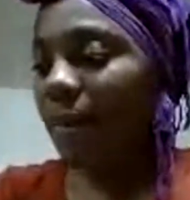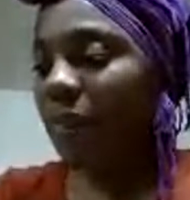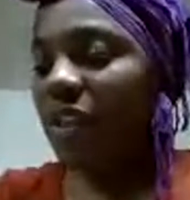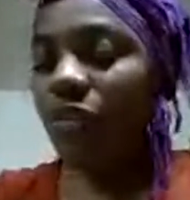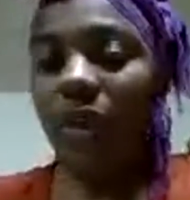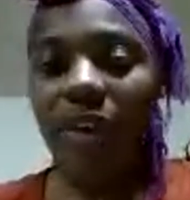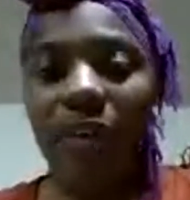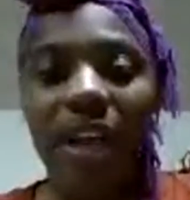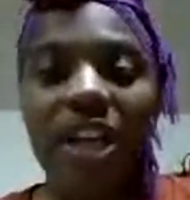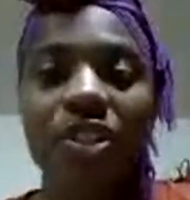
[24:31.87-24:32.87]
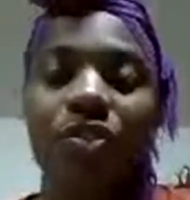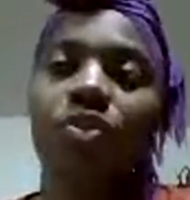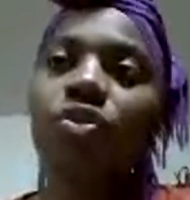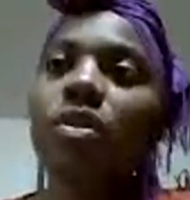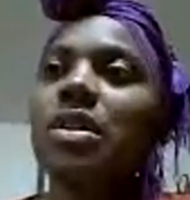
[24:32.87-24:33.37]
these recreational
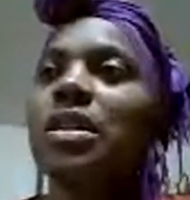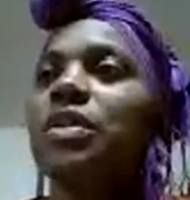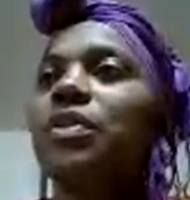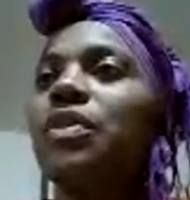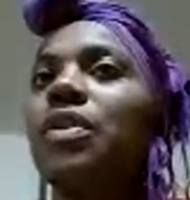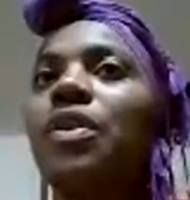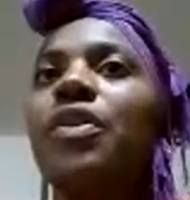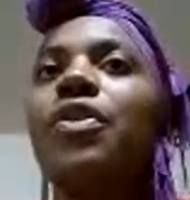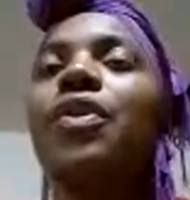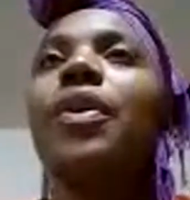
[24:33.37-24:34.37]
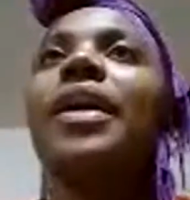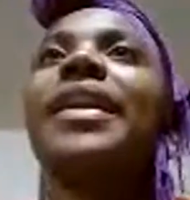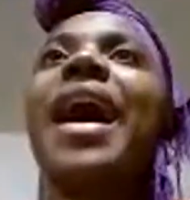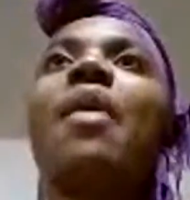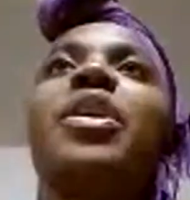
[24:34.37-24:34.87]
drugs, or you're
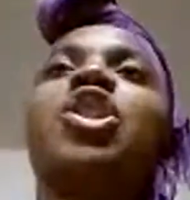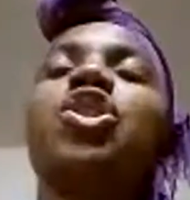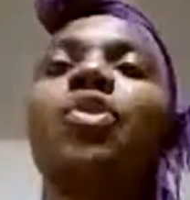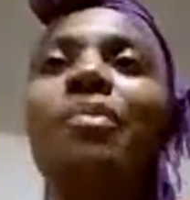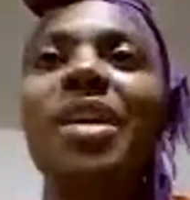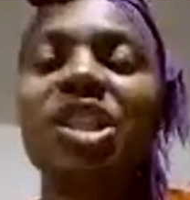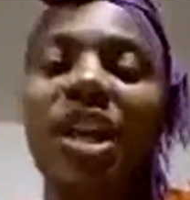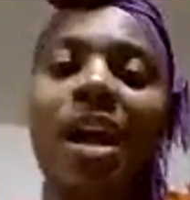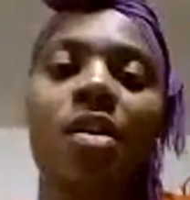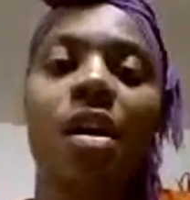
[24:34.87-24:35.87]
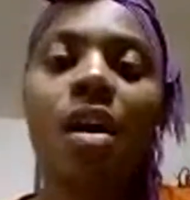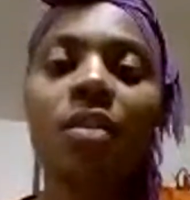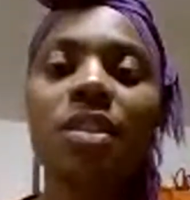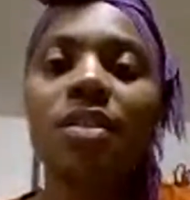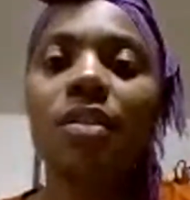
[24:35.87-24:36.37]
allowing too much alcohol
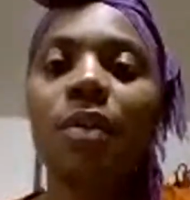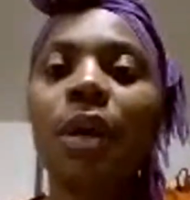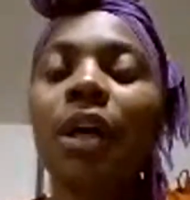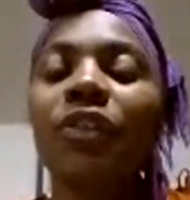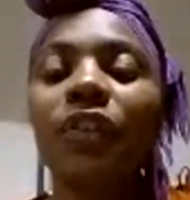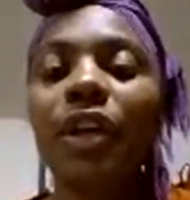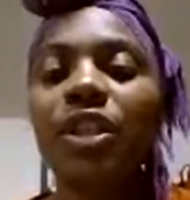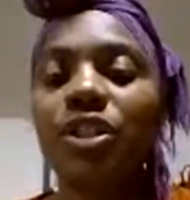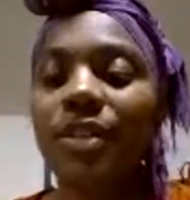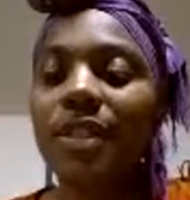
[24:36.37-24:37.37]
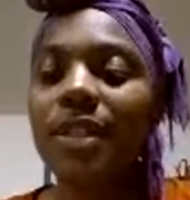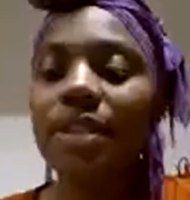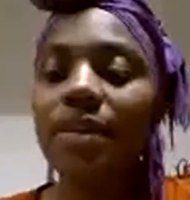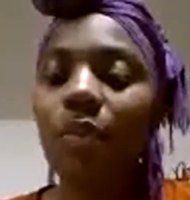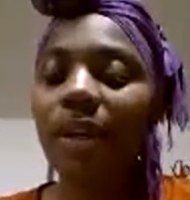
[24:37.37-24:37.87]
to flood your
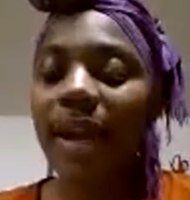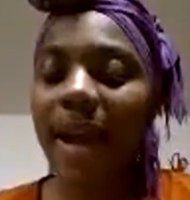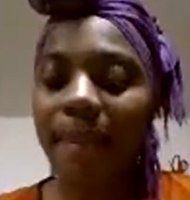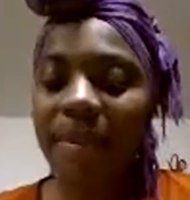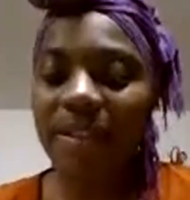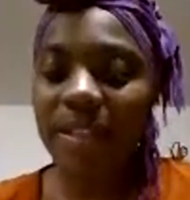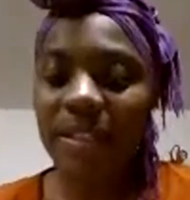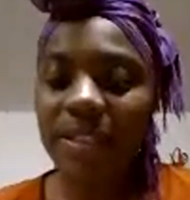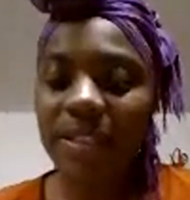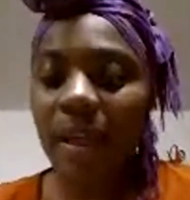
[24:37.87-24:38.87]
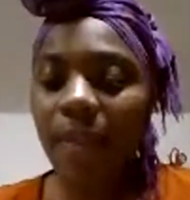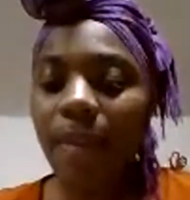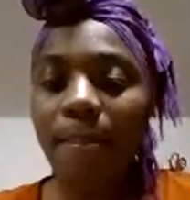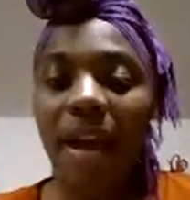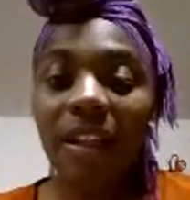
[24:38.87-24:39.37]
system, what happens is
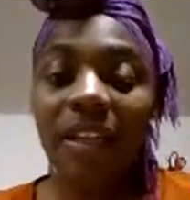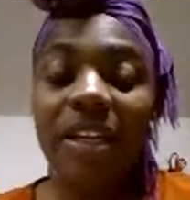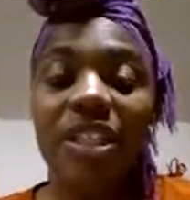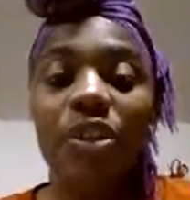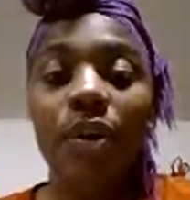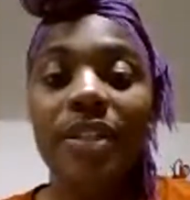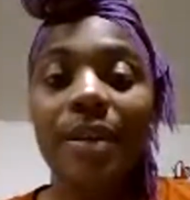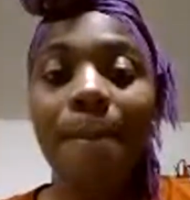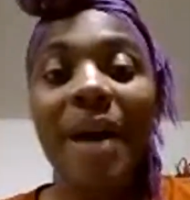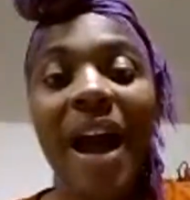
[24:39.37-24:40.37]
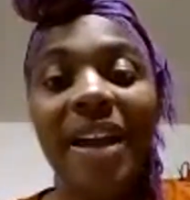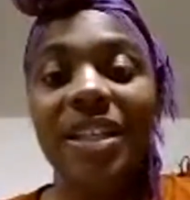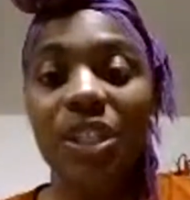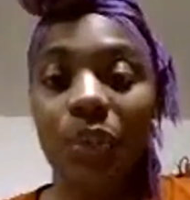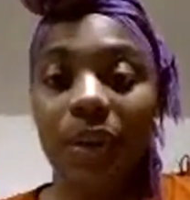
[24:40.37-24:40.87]
the melanin is going to
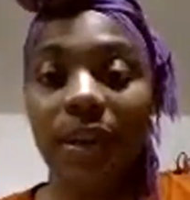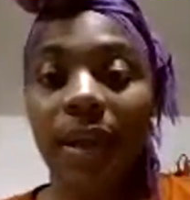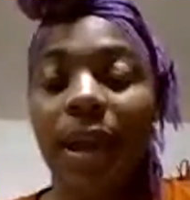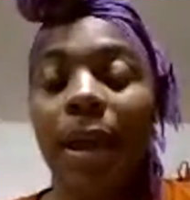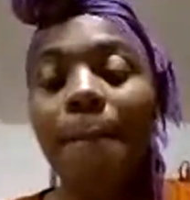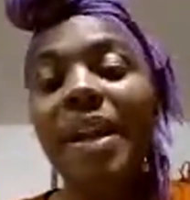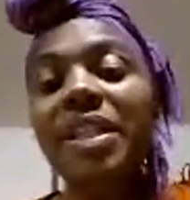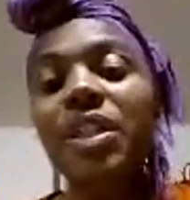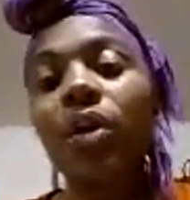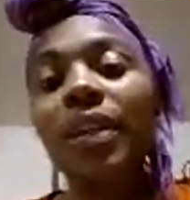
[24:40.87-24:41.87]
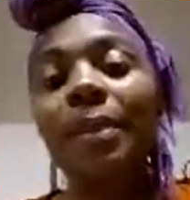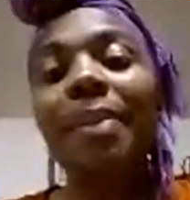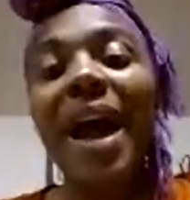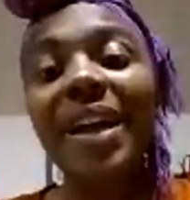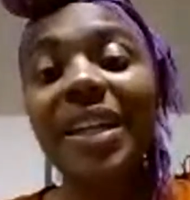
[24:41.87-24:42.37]
bind to it, but it's only
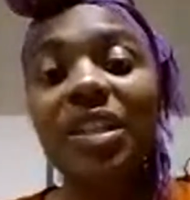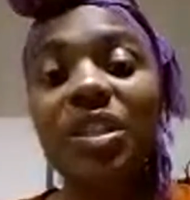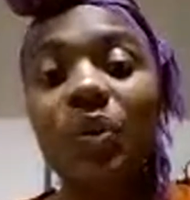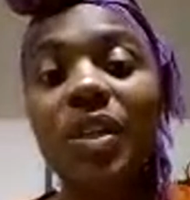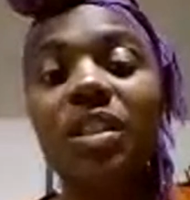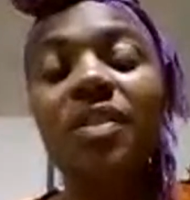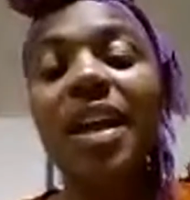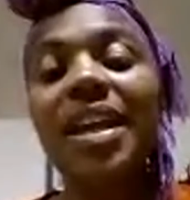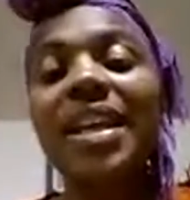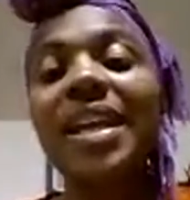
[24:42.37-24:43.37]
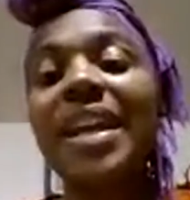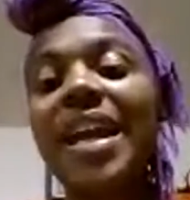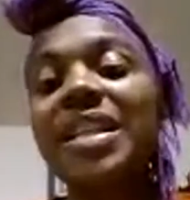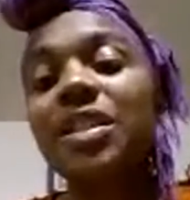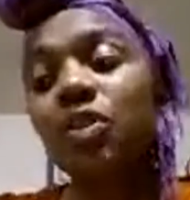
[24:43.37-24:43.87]
binding to it so that it can
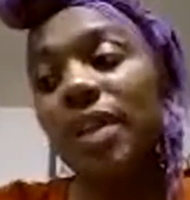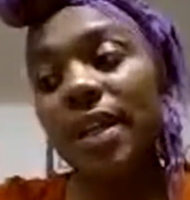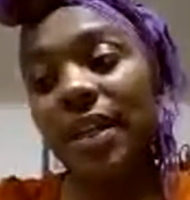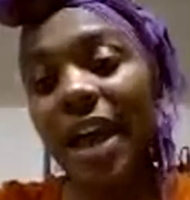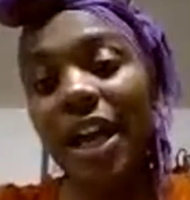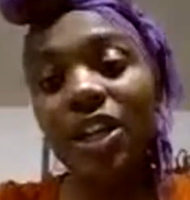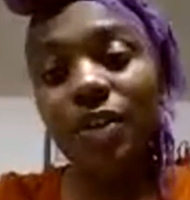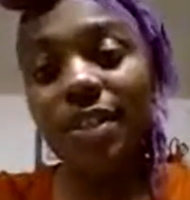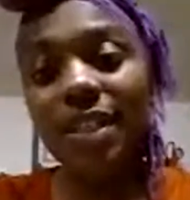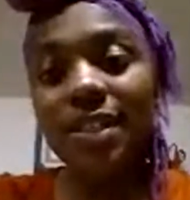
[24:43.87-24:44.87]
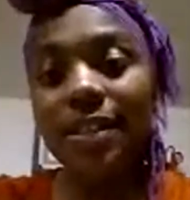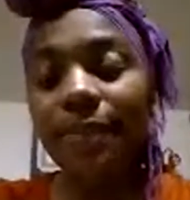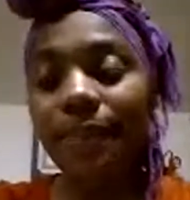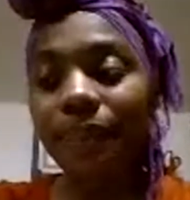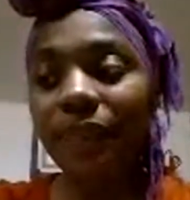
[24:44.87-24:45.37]
excrete it out of your system.